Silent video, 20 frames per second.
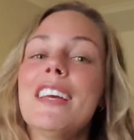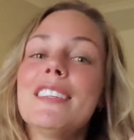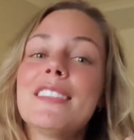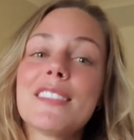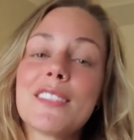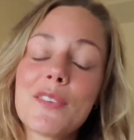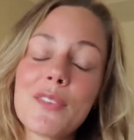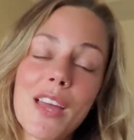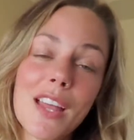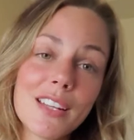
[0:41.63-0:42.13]

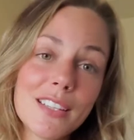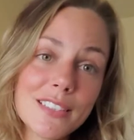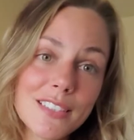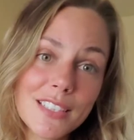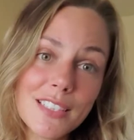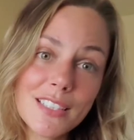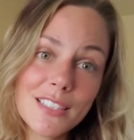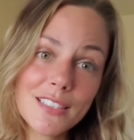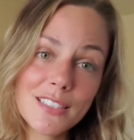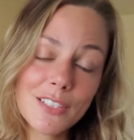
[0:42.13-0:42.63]
so that it's
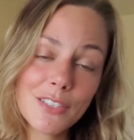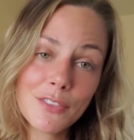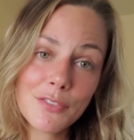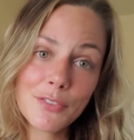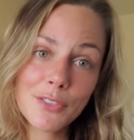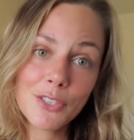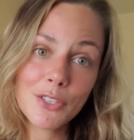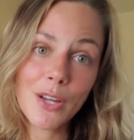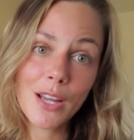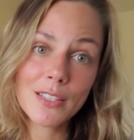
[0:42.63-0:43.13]
easier
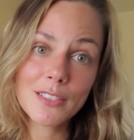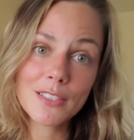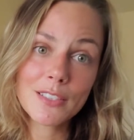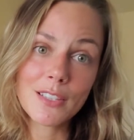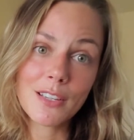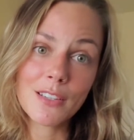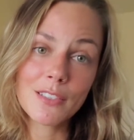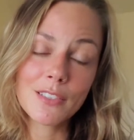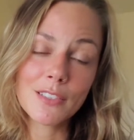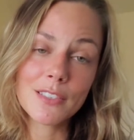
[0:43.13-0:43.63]
for you guys
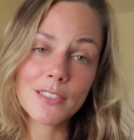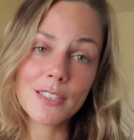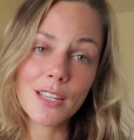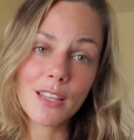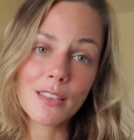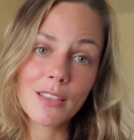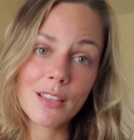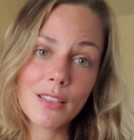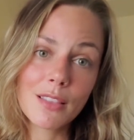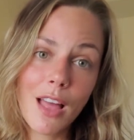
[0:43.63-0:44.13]
to
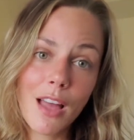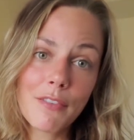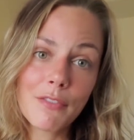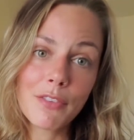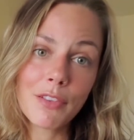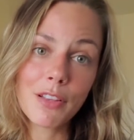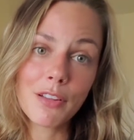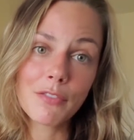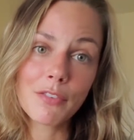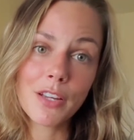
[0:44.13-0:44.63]
understand the
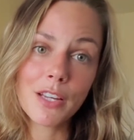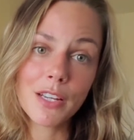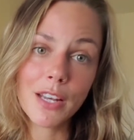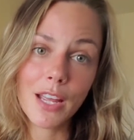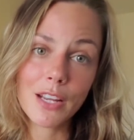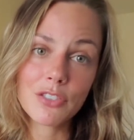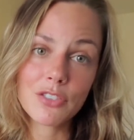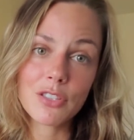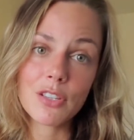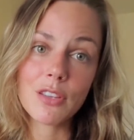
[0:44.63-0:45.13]
level of
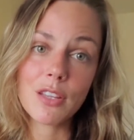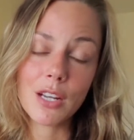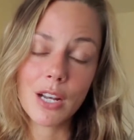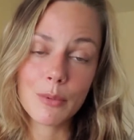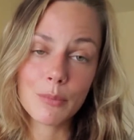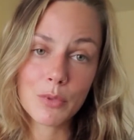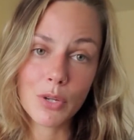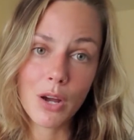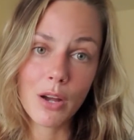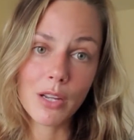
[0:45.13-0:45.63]
connection that
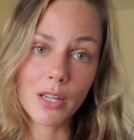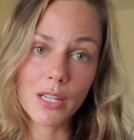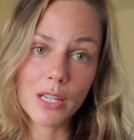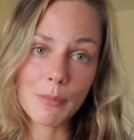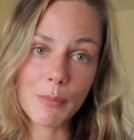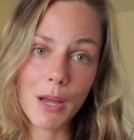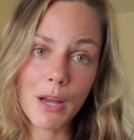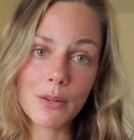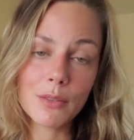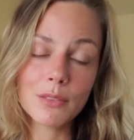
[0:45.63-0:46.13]
I'm talking
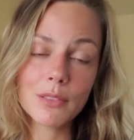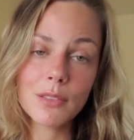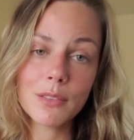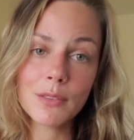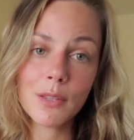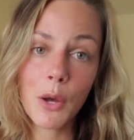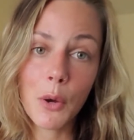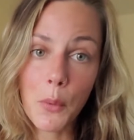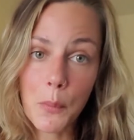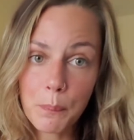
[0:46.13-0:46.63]
about.
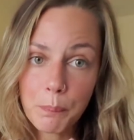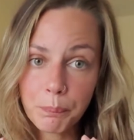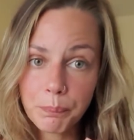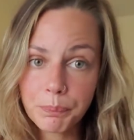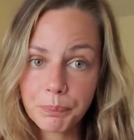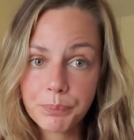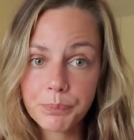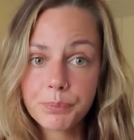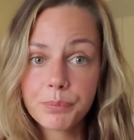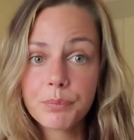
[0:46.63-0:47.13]
So
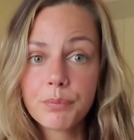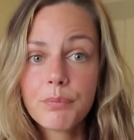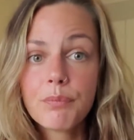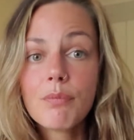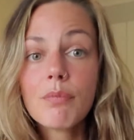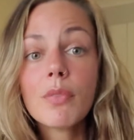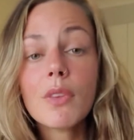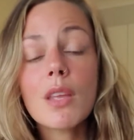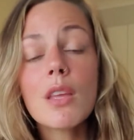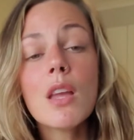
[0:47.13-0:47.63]

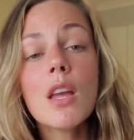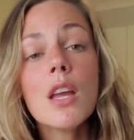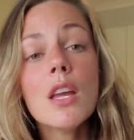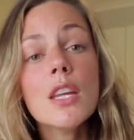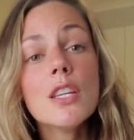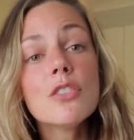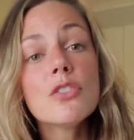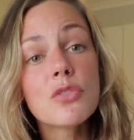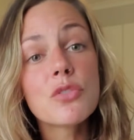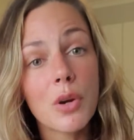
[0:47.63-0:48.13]

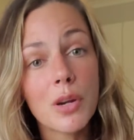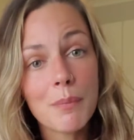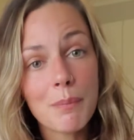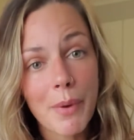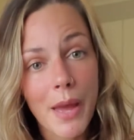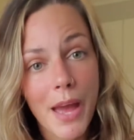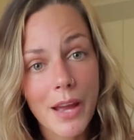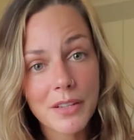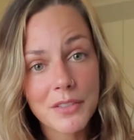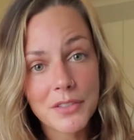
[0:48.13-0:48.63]
short
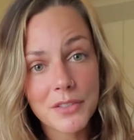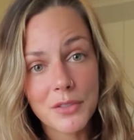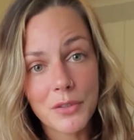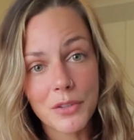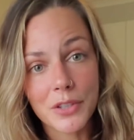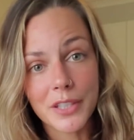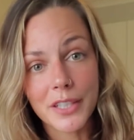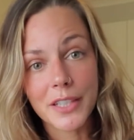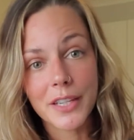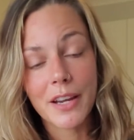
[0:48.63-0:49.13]

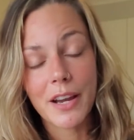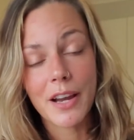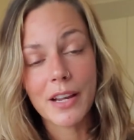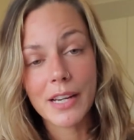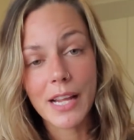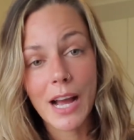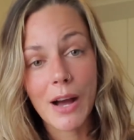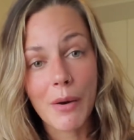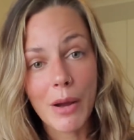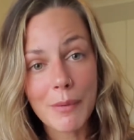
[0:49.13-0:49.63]
backstory on
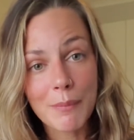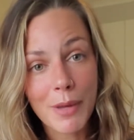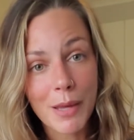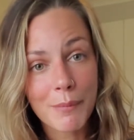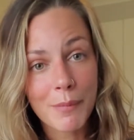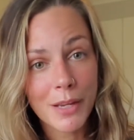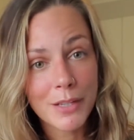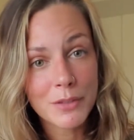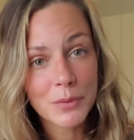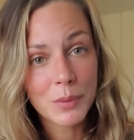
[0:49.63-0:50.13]
how I met
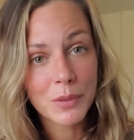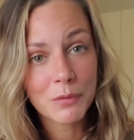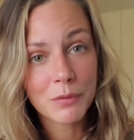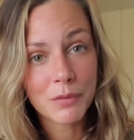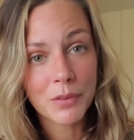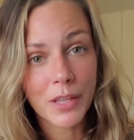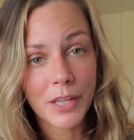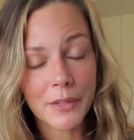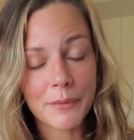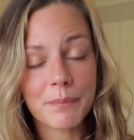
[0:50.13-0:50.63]
my twin
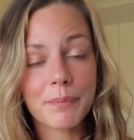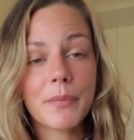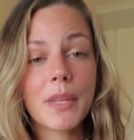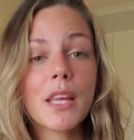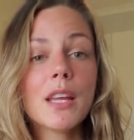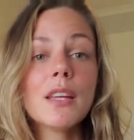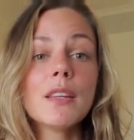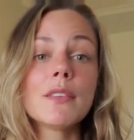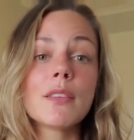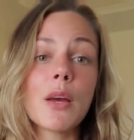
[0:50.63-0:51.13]
flame.
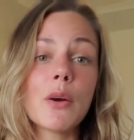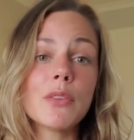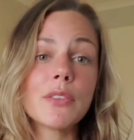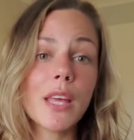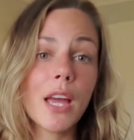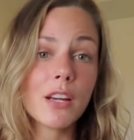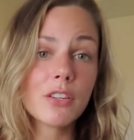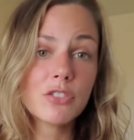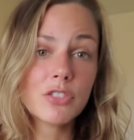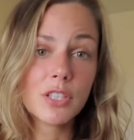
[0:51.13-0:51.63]
So I was
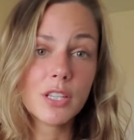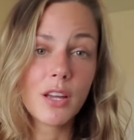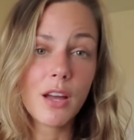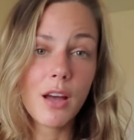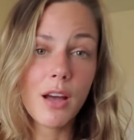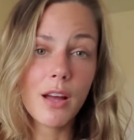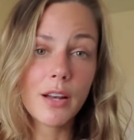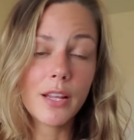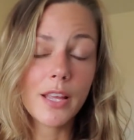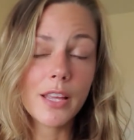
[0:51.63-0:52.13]
actually
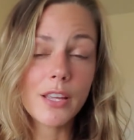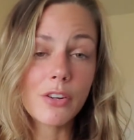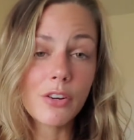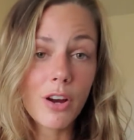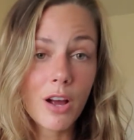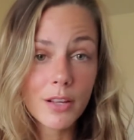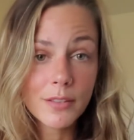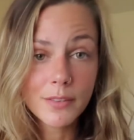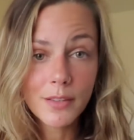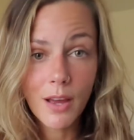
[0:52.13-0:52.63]
on a
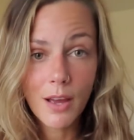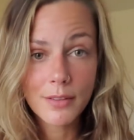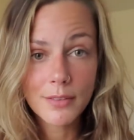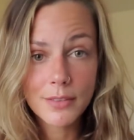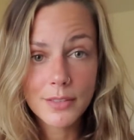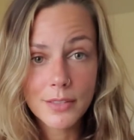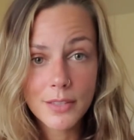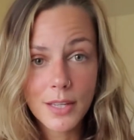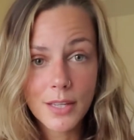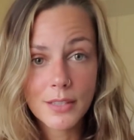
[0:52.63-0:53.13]

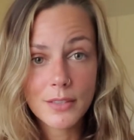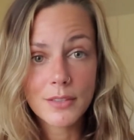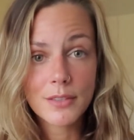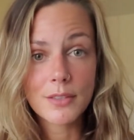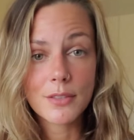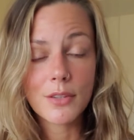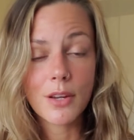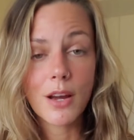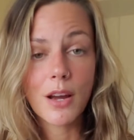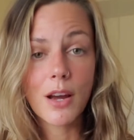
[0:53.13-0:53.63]
cross-continent
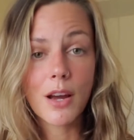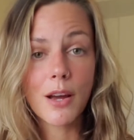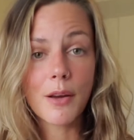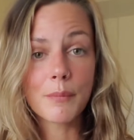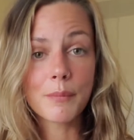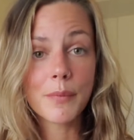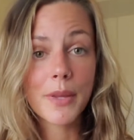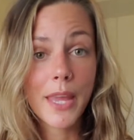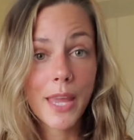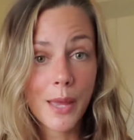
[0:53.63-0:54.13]

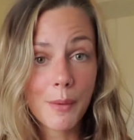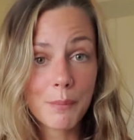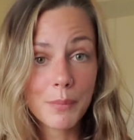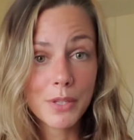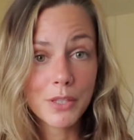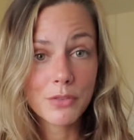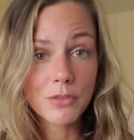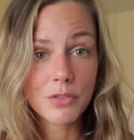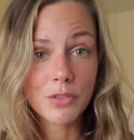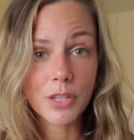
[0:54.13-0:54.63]

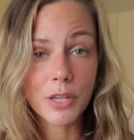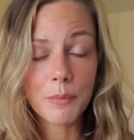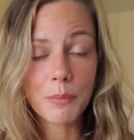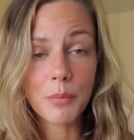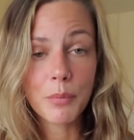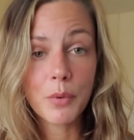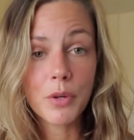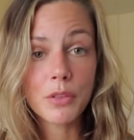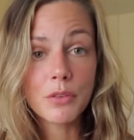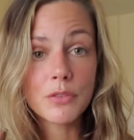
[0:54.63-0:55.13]
camping trip
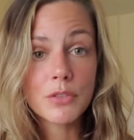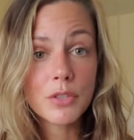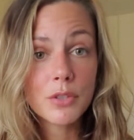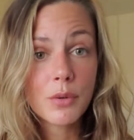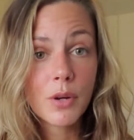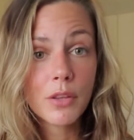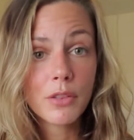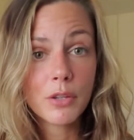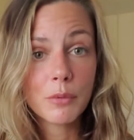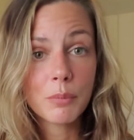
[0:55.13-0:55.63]
with two
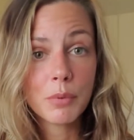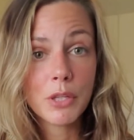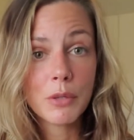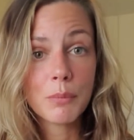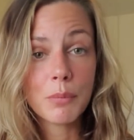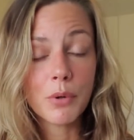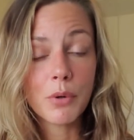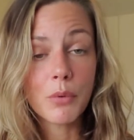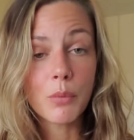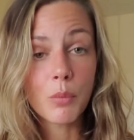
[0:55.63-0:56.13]
other
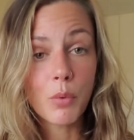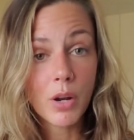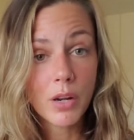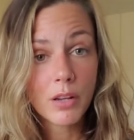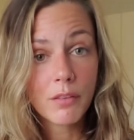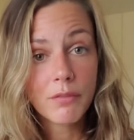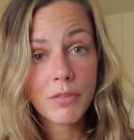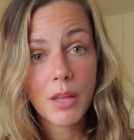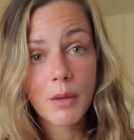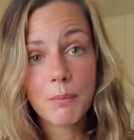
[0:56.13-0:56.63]
people, one
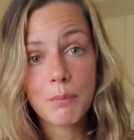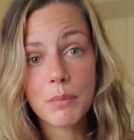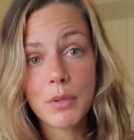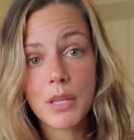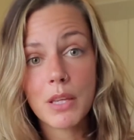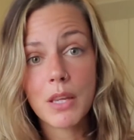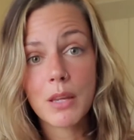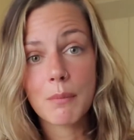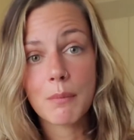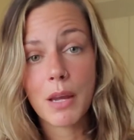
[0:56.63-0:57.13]
of them
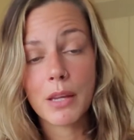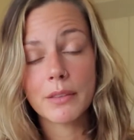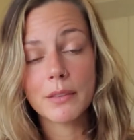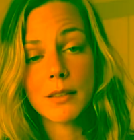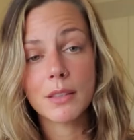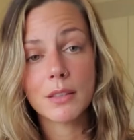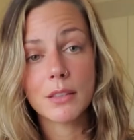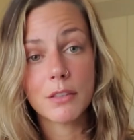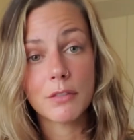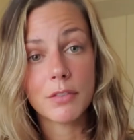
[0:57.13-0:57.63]
being my
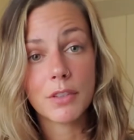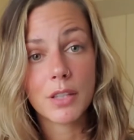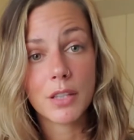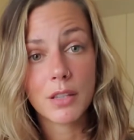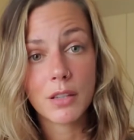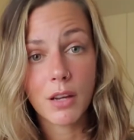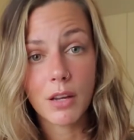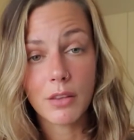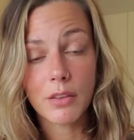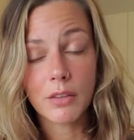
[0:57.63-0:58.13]

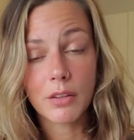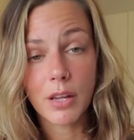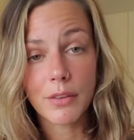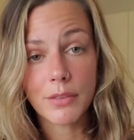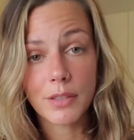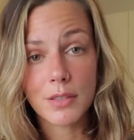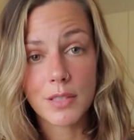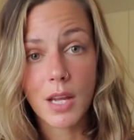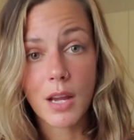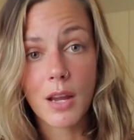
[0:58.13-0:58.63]
significant other at the
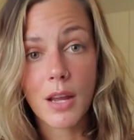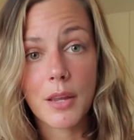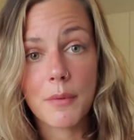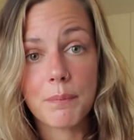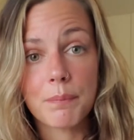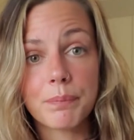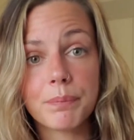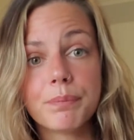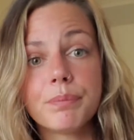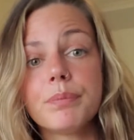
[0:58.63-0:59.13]

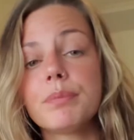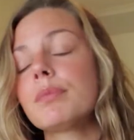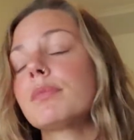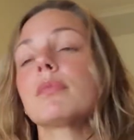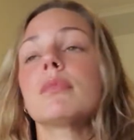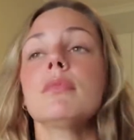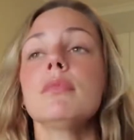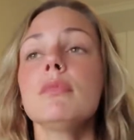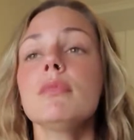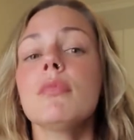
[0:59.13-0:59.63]
time.
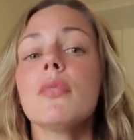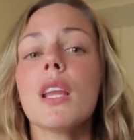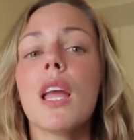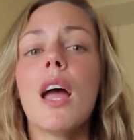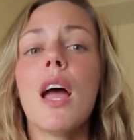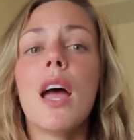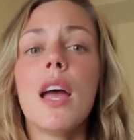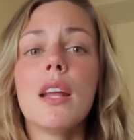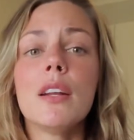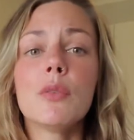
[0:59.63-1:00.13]

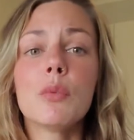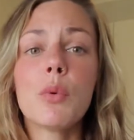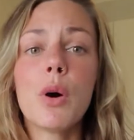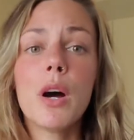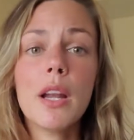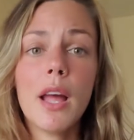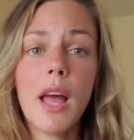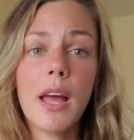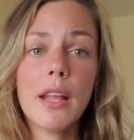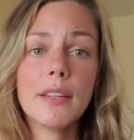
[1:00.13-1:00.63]
And
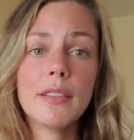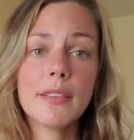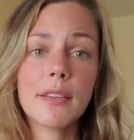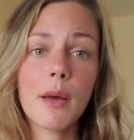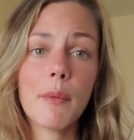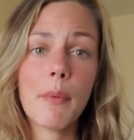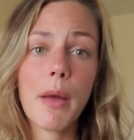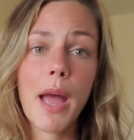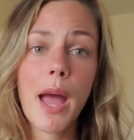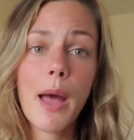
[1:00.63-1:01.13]
what ends
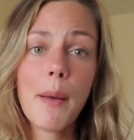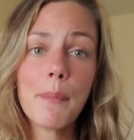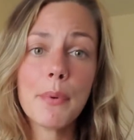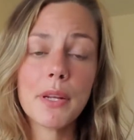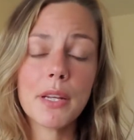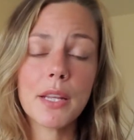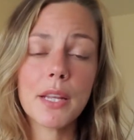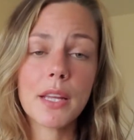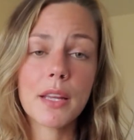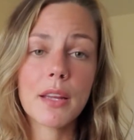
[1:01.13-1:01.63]
up
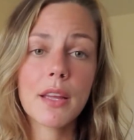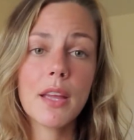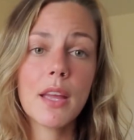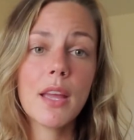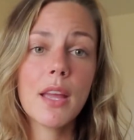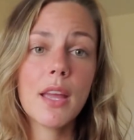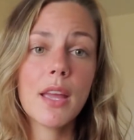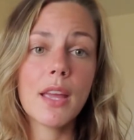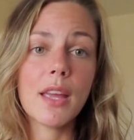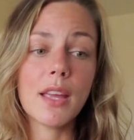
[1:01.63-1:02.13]
happening
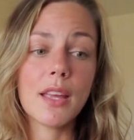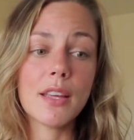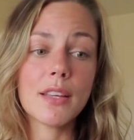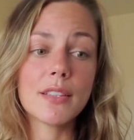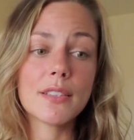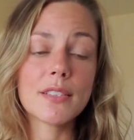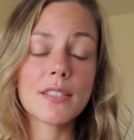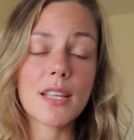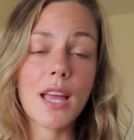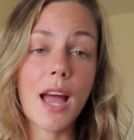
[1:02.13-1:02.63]

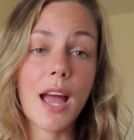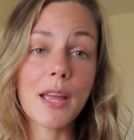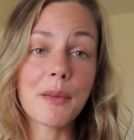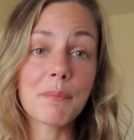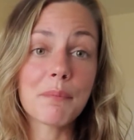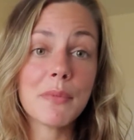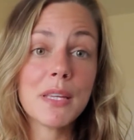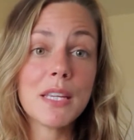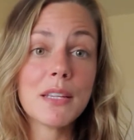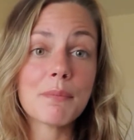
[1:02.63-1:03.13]
is I
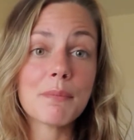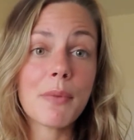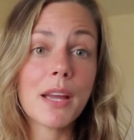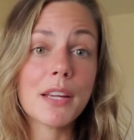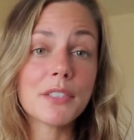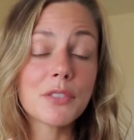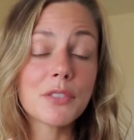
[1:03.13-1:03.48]
meet my